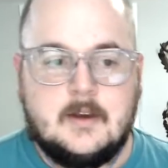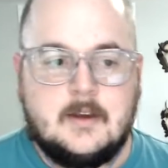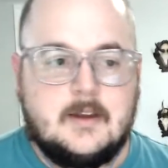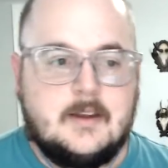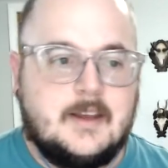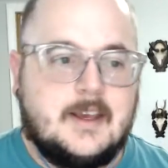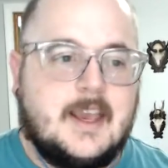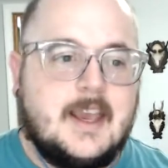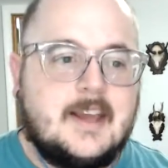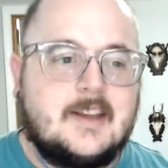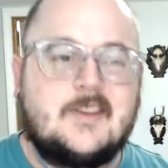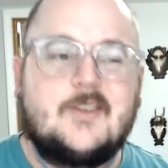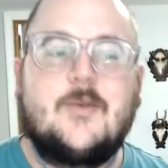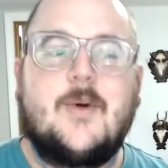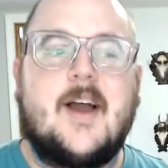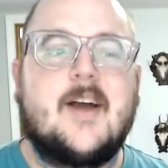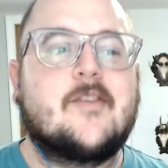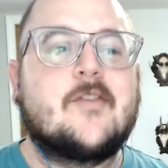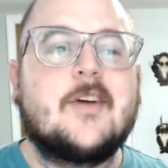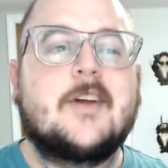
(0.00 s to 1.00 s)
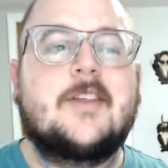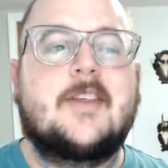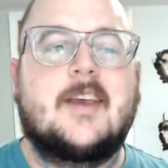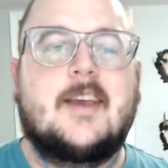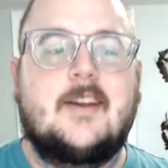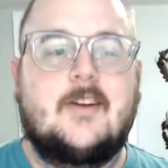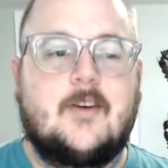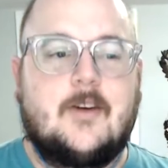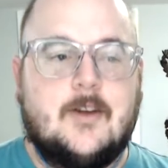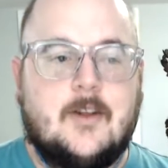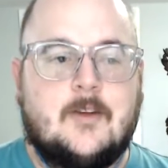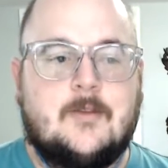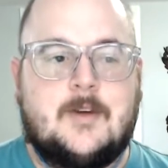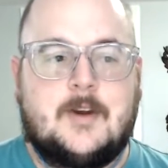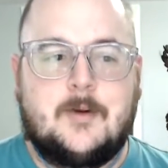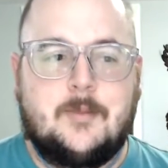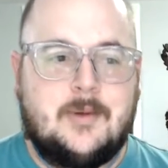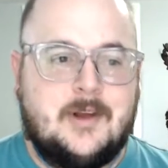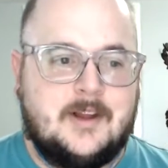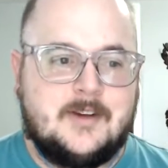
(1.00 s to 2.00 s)
You can't do everything in your
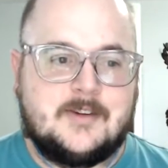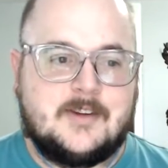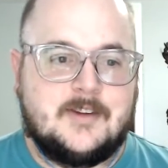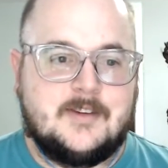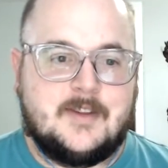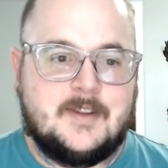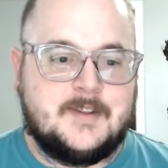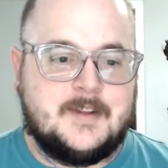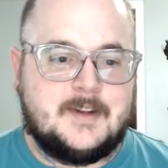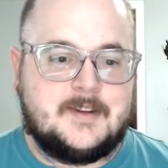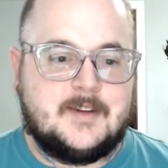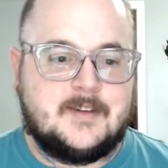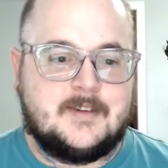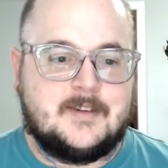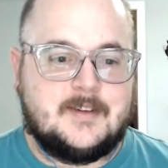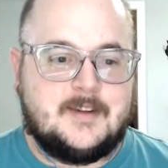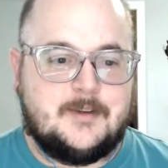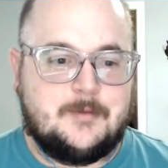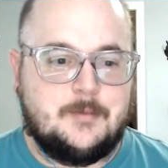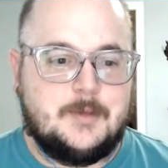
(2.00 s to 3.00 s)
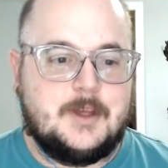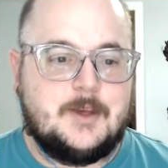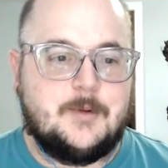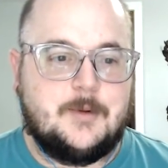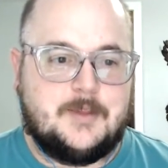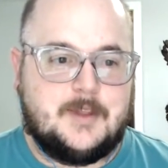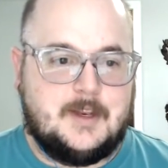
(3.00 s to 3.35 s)
elevator pitch because then that doesn't leave me with